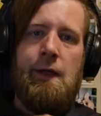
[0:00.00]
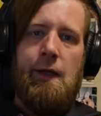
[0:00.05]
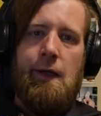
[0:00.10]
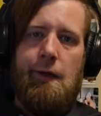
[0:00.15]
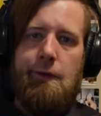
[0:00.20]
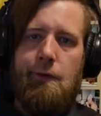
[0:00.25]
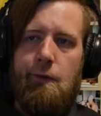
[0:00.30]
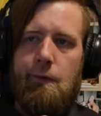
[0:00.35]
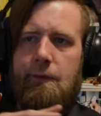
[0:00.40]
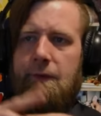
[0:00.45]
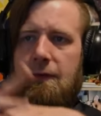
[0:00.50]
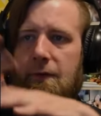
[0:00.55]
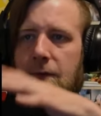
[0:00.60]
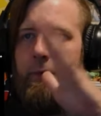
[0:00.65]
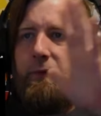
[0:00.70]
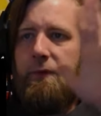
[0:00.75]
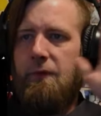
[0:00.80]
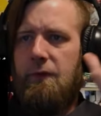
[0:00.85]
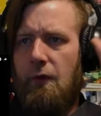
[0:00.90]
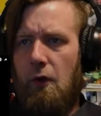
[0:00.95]
I know I'm not
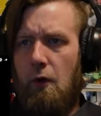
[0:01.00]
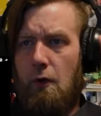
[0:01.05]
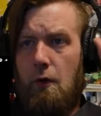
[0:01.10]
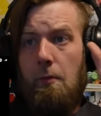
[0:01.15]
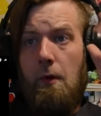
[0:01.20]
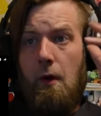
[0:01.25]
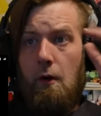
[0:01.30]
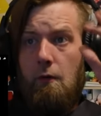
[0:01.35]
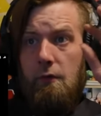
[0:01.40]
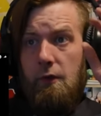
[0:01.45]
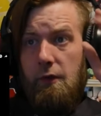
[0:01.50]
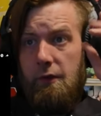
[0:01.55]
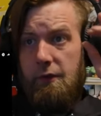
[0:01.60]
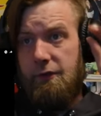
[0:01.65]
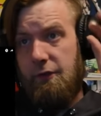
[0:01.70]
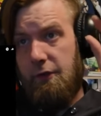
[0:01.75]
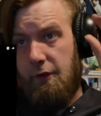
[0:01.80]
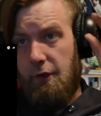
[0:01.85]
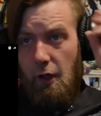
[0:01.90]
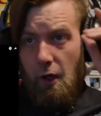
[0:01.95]
supposed to talk about
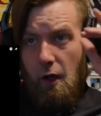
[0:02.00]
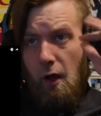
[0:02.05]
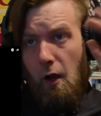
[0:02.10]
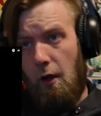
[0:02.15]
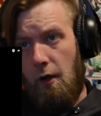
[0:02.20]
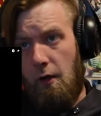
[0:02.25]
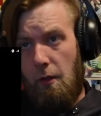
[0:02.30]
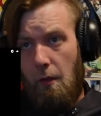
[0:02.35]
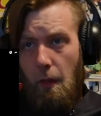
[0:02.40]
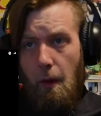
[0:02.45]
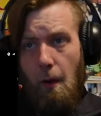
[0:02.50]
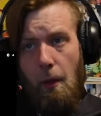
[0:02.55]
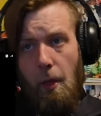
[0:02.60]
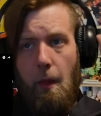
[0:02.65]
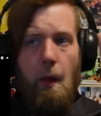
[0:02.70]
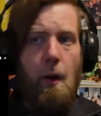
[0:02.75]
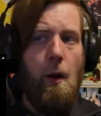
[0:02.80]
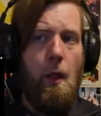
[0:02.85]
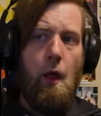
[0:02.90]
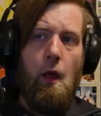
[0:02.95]
religion and God, blah,
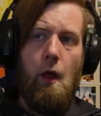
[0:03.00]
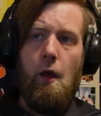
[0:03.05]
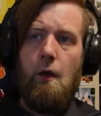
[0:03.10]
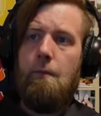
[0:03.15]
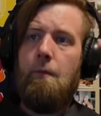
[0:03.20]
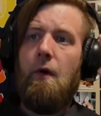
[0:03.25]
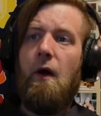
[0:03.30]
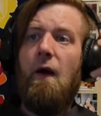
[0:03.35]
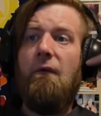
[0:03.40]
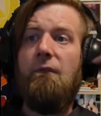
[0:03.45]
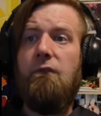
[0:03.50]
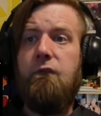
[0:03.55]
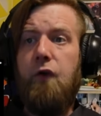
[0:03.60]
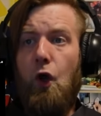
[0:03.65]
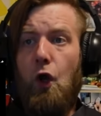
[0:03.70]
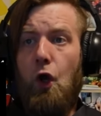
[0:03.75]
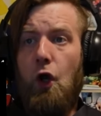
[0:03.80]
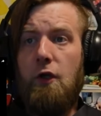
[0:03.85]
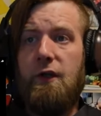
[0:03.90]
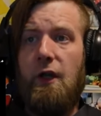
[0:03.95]
blah, blah, blah, but
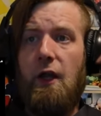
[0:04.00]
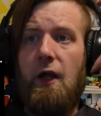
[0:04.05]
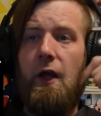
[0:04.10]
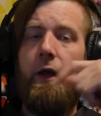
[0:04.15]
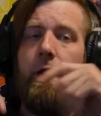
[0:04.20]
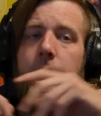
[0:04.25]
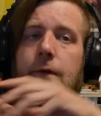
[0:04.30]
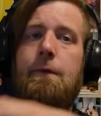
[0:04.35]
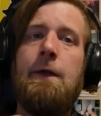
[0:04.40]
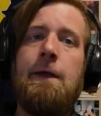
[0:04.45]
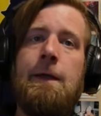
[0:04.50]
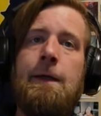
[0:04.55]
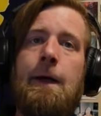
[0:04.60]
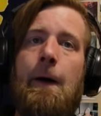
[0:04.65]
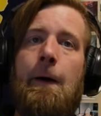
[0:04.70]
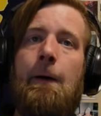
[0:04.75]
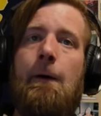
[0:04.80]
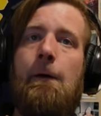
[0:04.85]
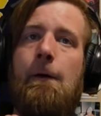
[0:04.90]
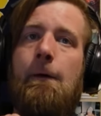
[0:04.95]
fuck
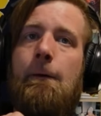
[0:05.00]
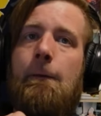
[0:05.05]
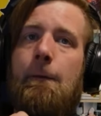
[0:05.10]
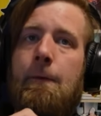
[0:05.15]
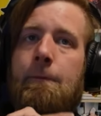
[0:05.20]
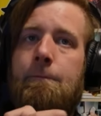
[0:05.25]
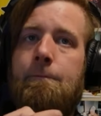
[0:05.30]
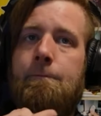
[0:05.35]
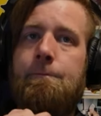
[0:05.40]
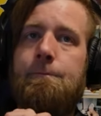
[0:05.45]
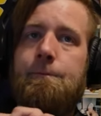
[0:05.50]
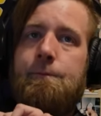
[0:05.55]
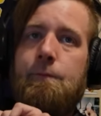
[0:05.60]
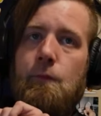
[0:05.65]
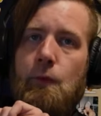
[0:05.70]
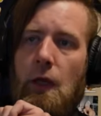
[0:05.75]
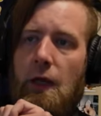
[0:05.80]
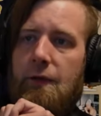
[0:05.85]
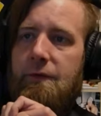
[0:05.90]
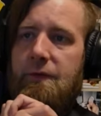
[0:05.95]
that.
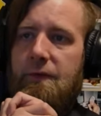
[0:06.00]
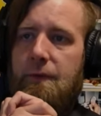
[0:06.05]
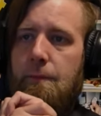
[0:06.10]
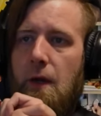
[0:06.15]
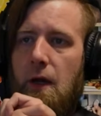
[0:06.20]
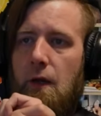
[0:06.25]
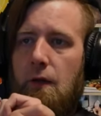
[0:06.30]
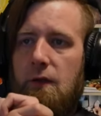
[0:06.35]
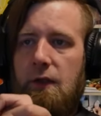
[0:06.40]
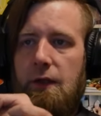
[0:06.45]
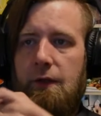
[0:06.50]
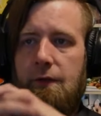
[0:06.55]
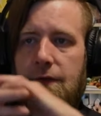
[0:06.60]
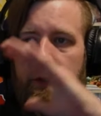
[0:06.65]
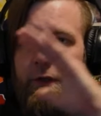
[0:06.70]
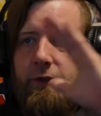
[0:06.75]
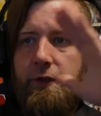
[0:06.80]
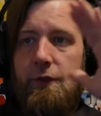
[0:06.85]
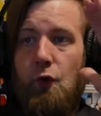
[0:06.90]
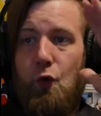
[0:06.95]
Life is about
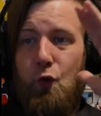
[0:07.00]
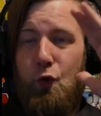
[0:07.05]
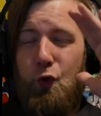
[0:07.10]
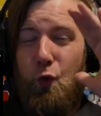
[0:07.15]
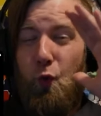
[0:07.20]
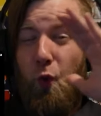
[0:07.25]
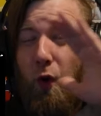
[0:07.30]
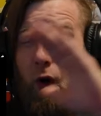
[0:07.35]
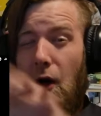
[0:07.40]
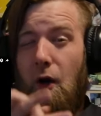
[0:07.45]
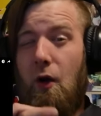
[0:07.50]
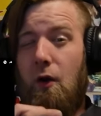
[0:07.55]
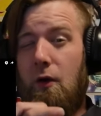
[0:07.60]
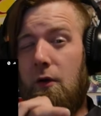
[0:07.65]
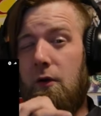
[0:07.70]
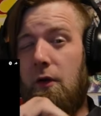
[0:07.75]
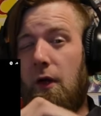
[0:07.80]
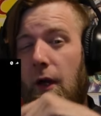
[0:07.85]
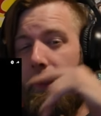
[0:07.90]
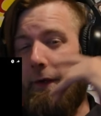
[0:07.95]
living who you
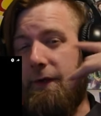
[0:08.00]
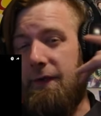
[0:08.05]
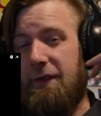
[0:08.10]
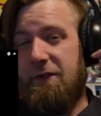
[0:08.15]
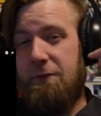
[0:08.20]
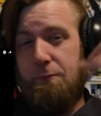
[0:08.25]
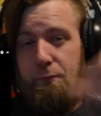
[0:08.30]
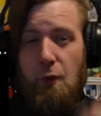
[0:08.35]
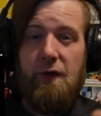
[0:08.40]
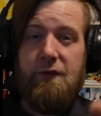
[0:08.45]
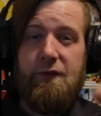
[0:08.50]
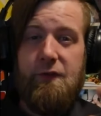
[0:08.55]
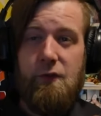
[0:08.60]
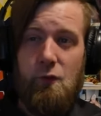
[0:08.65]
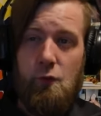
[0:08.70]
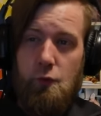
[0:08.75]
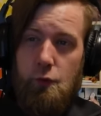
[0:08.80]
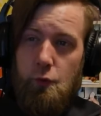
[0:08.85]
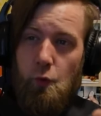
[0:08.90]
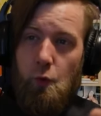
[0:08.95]
are and expressing
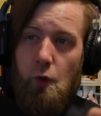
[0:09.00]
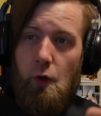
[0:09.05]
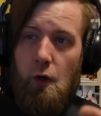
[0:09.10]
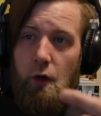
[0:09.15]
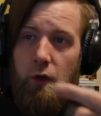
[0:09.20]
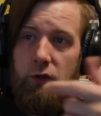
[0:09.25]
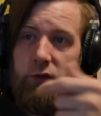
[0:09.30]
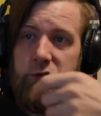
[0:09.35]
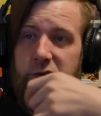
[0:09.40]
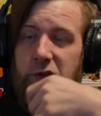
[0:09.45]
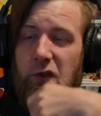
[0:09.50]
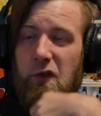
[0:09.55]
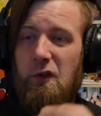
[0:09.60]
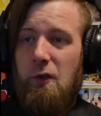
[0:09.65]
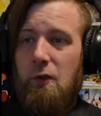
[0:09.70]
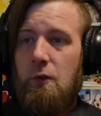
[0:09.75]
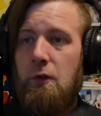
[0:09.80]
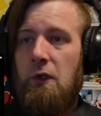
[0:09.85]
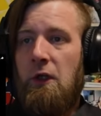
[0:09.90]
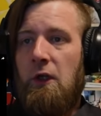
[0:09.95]
who you are.
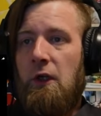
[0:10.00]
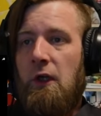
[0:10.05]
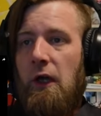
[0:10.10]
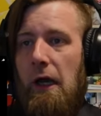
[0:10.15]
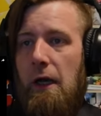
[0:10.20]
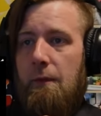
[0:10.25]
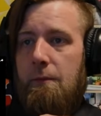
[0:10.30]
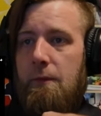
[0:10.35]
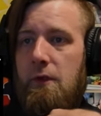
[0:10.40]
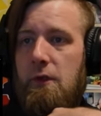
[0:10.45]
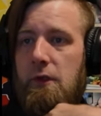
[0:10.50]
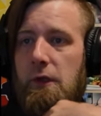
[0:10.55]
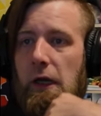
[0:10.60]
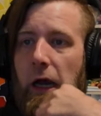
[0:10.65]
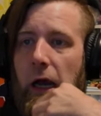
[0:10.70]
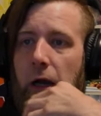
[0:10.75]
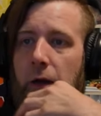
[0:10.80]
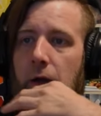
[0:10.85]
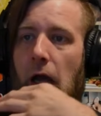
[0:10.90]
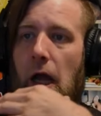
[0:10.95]
So
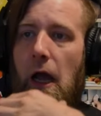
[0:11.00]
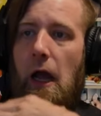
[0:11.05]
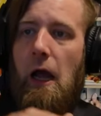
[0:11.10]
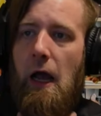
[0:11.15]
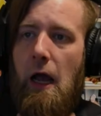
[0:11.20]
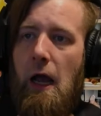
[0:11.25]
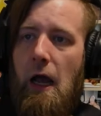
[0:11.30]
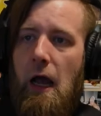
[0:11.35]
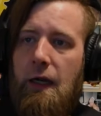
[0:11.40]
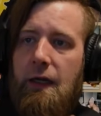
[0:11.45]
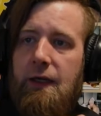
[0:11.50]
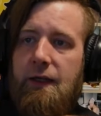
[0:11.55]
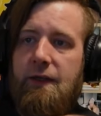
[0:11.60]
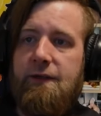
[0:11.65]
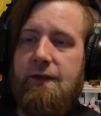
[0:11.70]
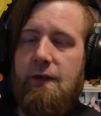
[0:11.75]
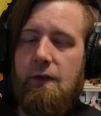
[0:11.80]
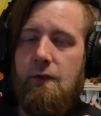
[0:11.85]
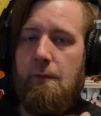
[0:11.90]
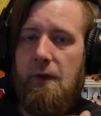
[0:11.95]
I
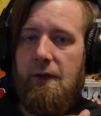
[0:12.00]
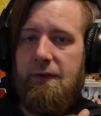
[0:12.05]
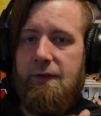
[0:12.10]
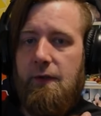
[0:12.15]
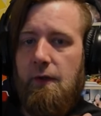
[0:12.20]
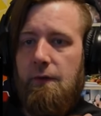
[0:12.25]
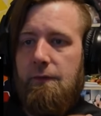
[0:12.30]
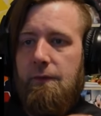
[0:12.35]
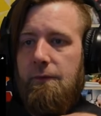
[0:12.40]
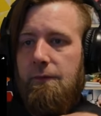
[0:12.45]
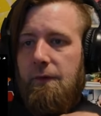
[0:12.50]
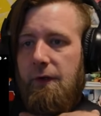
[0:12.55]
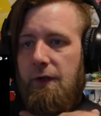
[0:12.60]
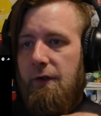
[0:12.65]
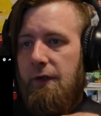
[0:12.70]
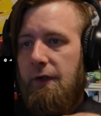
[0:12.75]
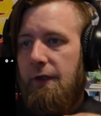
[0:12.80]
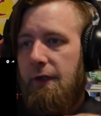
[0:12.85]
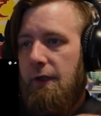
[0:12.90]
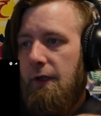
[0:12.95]
consider myself a
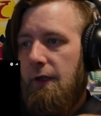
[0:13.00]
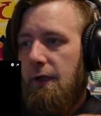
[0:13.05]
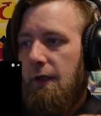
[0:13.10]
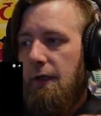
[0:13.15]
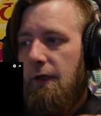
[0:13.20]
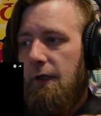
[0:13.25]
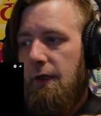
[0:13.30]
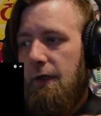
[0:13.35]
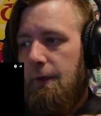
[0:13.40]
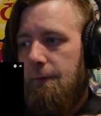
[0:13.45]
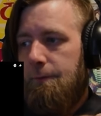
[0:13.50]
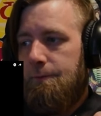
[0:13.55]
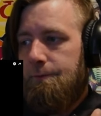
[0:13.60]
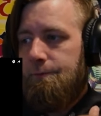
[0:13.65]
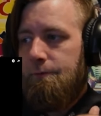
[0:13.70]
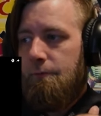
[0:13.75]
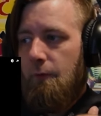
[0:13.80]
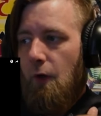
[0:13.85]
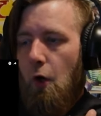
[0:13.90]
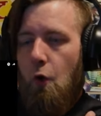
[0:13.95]
very
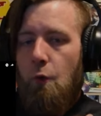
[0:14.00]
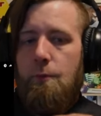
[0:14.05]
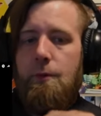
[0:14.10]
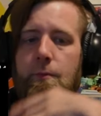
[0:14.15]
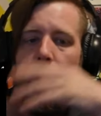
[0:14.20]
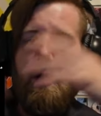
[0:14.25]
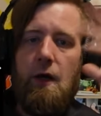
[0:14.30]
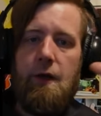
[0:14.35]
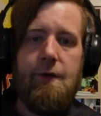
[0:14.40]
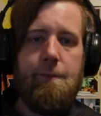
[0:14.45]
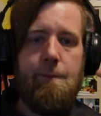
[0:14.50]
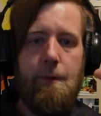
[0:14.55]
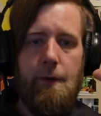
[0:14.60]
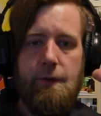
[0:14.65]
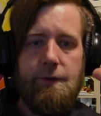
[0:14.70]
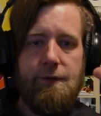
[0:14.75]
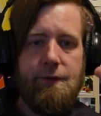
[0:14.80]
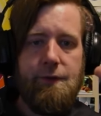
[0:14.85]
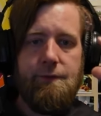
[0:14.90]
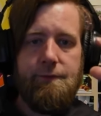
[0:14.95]
open-minded
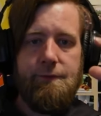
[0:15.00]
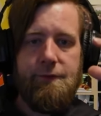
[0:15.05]
person.